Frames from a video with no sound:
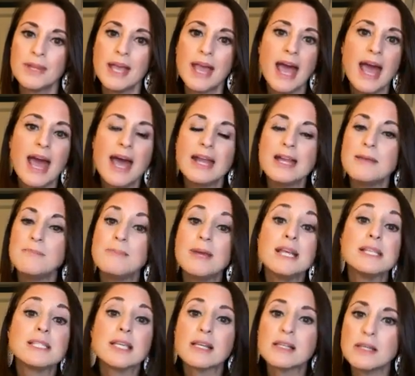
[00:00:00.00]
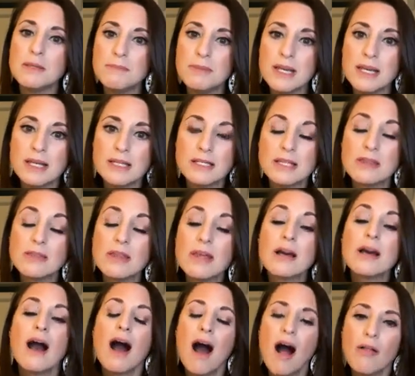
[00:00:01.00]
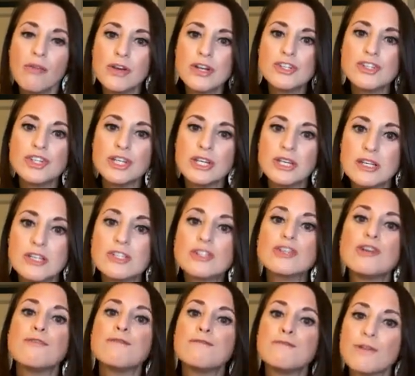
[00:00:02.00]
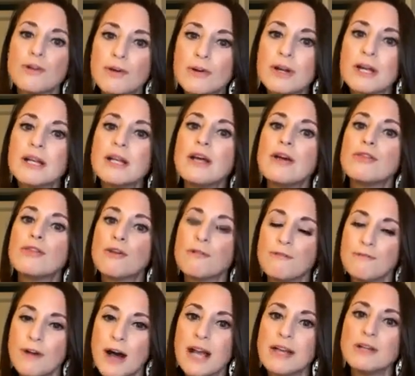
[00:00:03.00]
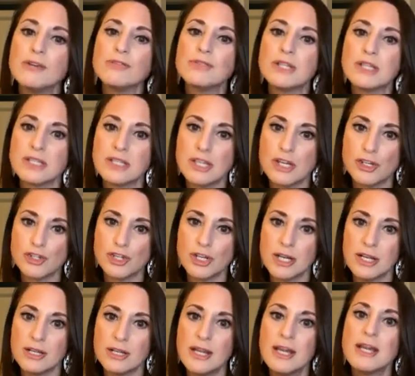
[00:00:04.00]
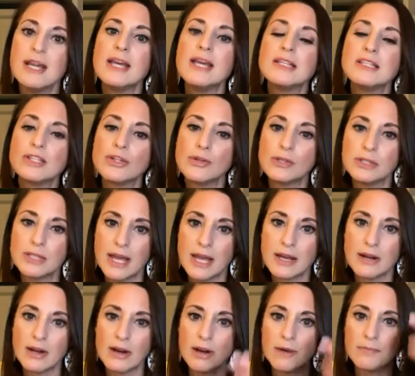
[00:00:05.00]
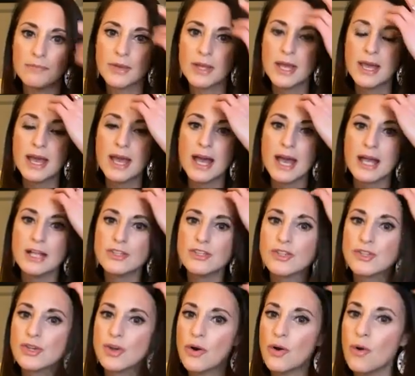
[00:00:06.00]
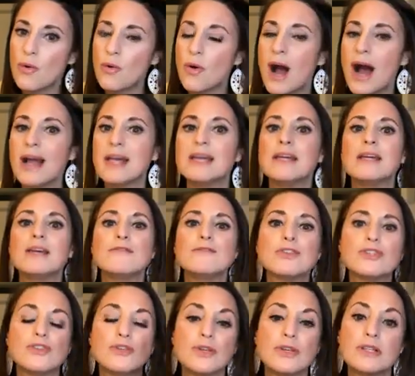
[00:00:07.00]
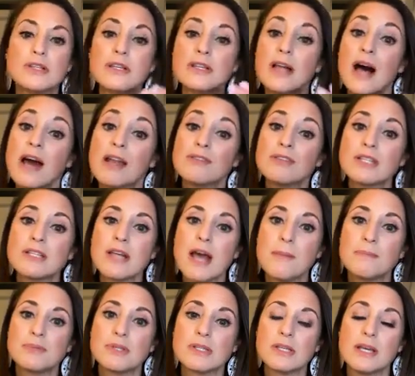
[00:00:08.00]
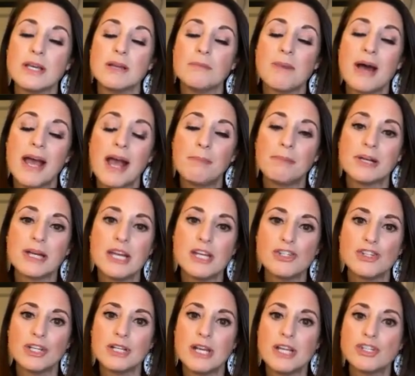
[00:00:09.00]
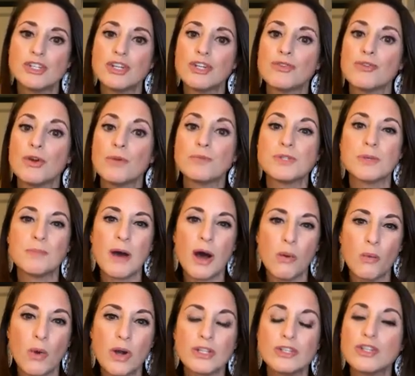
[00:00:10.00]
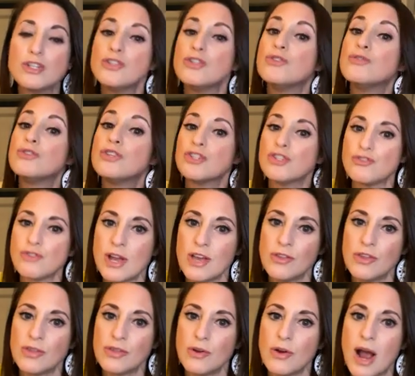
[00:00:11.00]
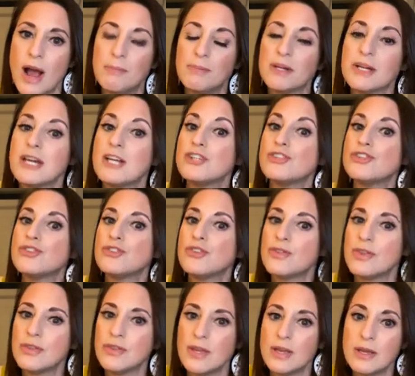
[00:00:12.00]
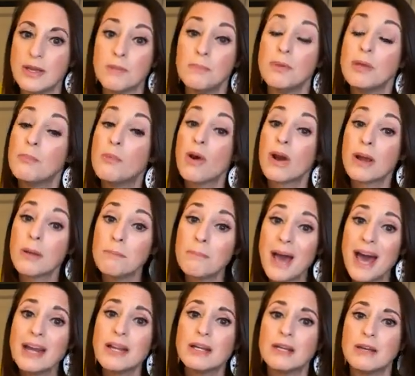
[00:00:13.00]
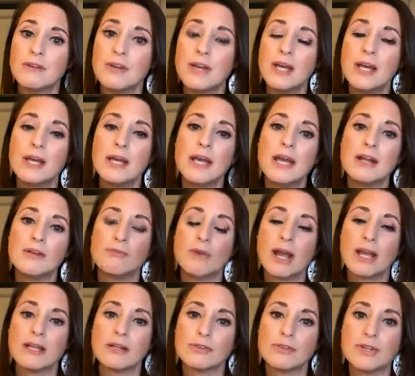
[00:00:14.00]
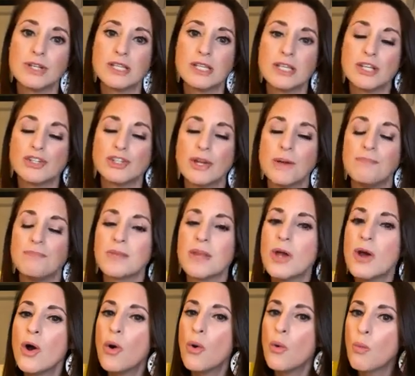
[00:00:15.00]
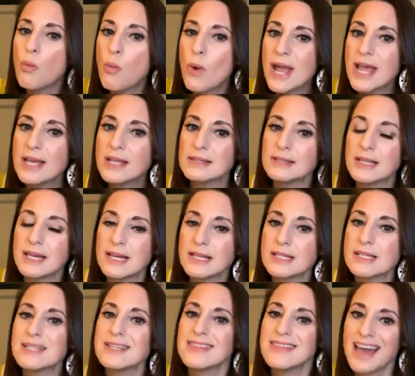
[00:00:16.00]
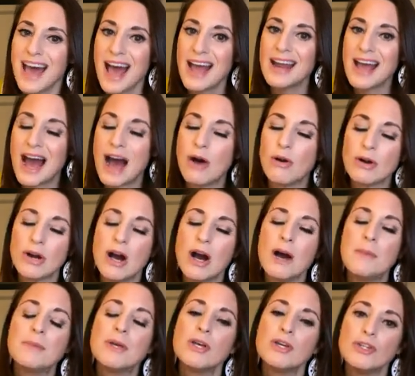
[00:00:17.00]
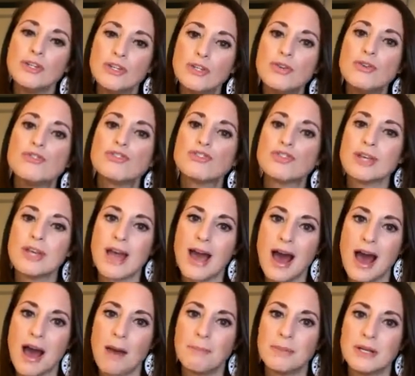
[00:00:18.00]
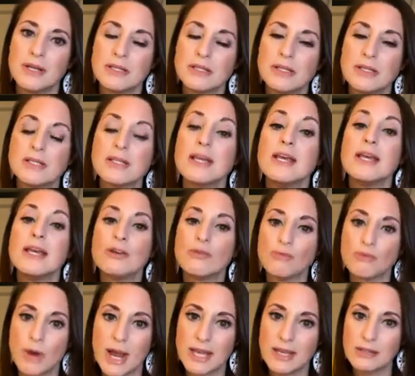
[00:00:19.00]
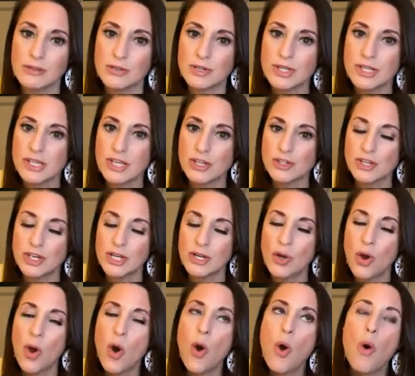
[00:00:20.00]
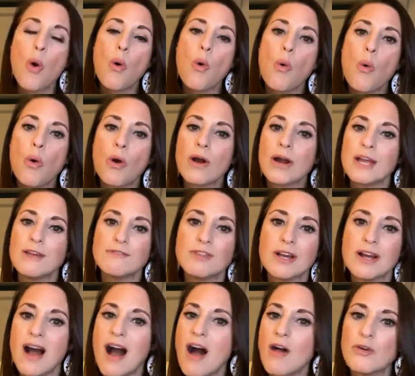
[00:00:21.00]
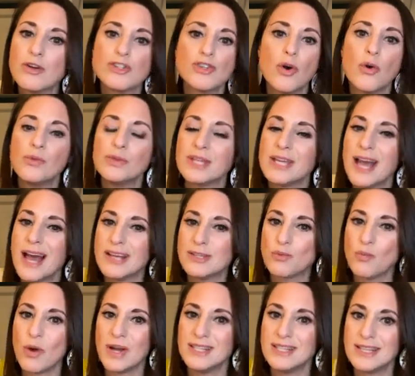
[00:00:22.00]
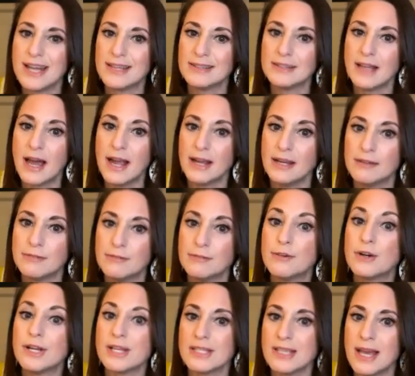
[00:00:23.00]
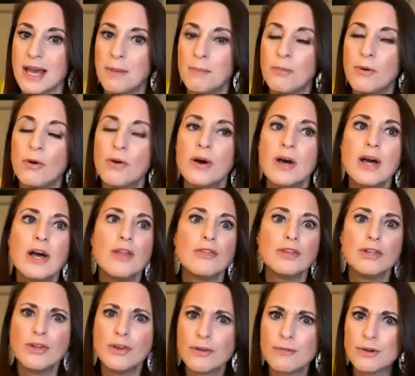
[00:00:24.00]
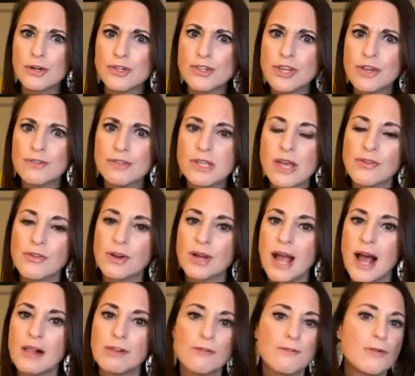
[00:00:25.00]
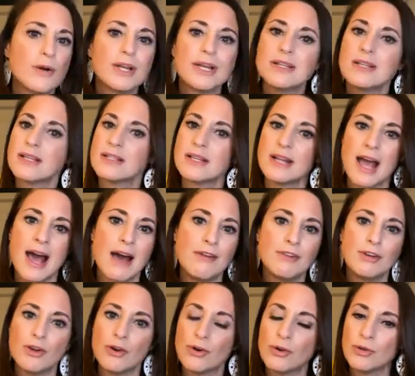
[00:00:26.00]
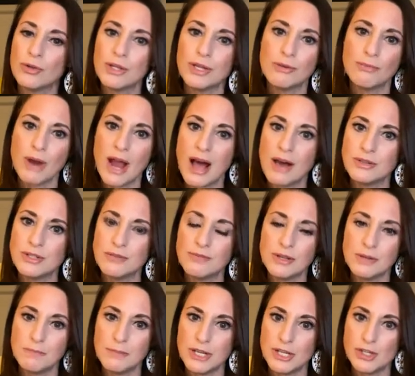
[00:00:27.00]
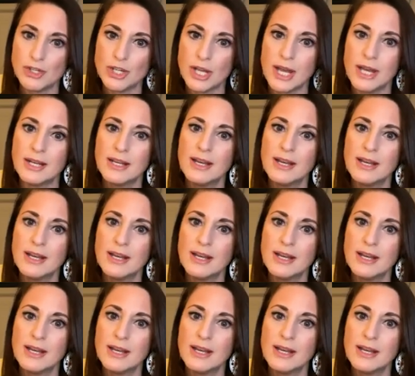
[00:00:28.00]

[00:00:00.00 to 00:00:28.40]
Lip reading: And it basically means that the college is deferring their final decision until later. And so I give students a lot of steps in my application nation groups about what to do to strengthen their application so that they can be more competitive in regular decision. Waitlist, that outcome usually happens in regular decision or if the college only has one deadline. For example, the University of Southern California doesn't have an early round of admission,